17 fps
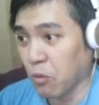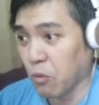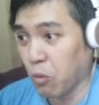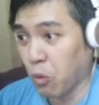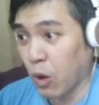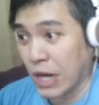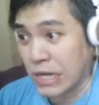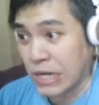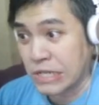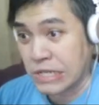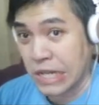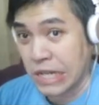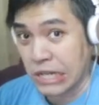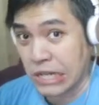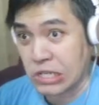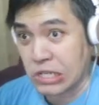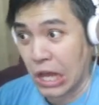What is
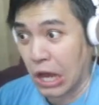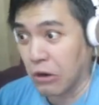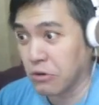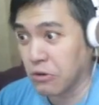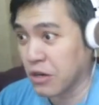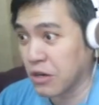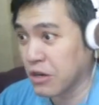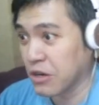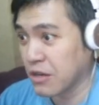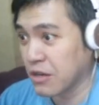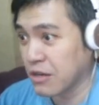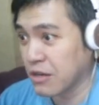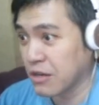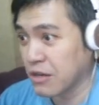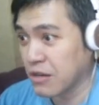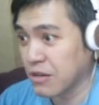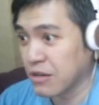that sound?
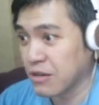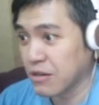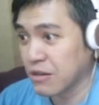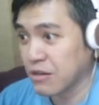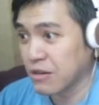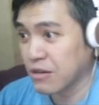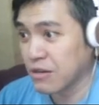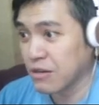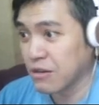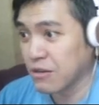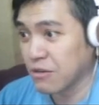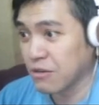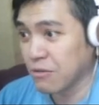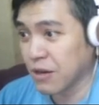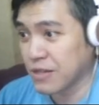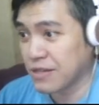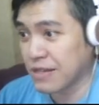
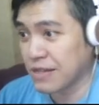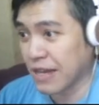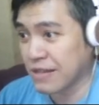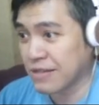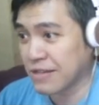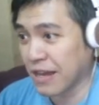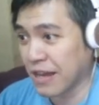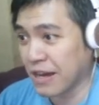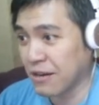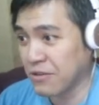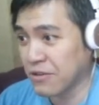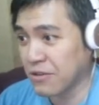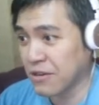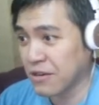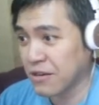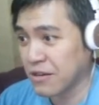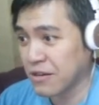What's that
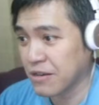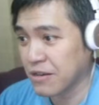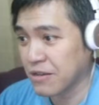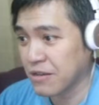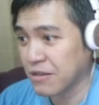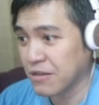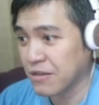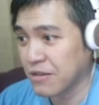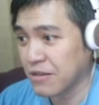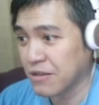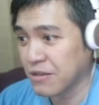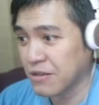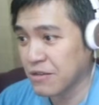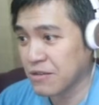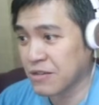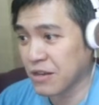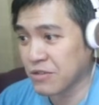sound?
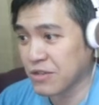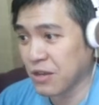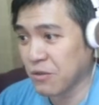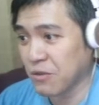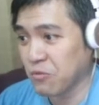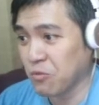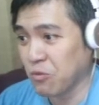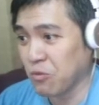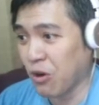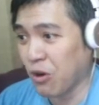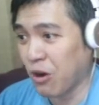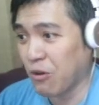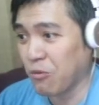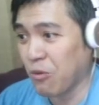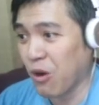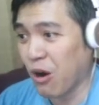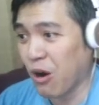It sounds like
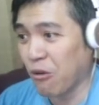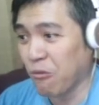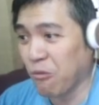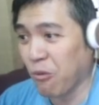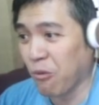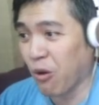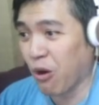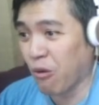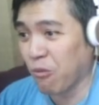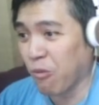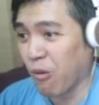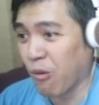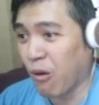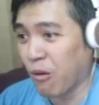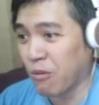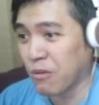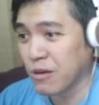whoa, whoa, whoa,
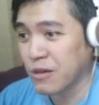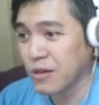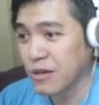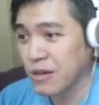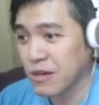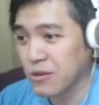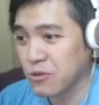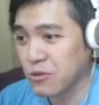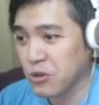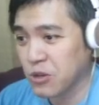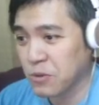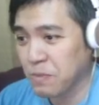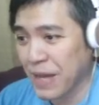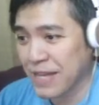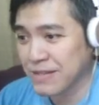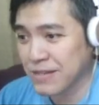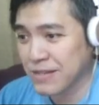whoa. North
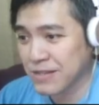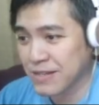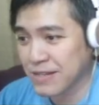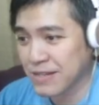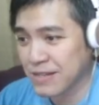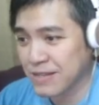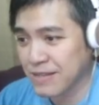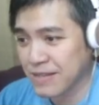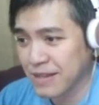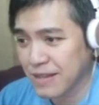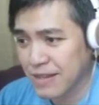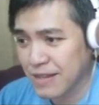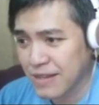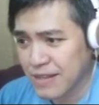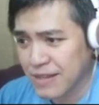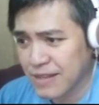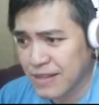Passage. This
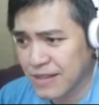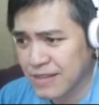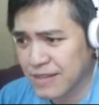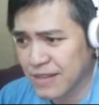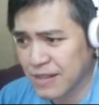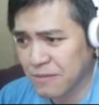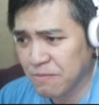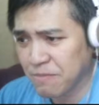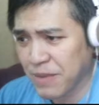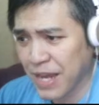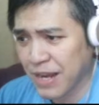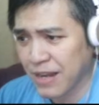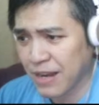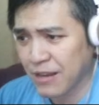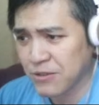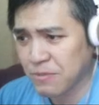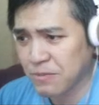silt bank
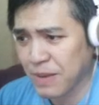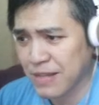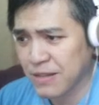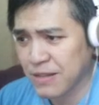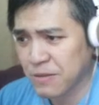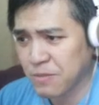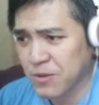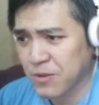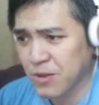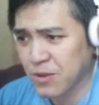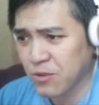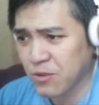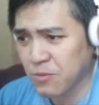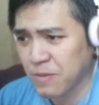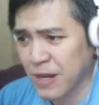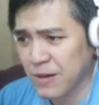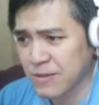allows passage between
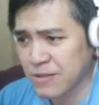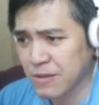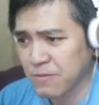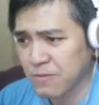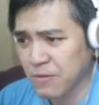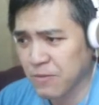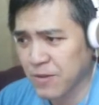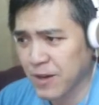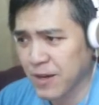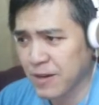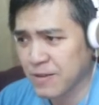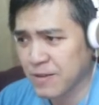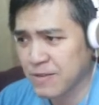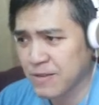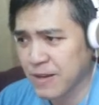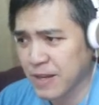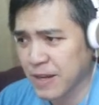two parallel strips of
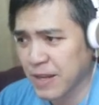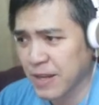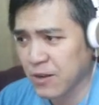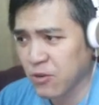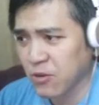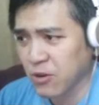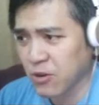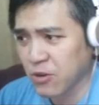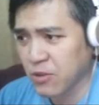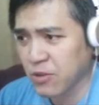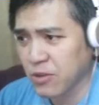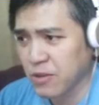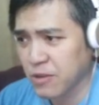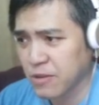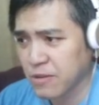craters leading north.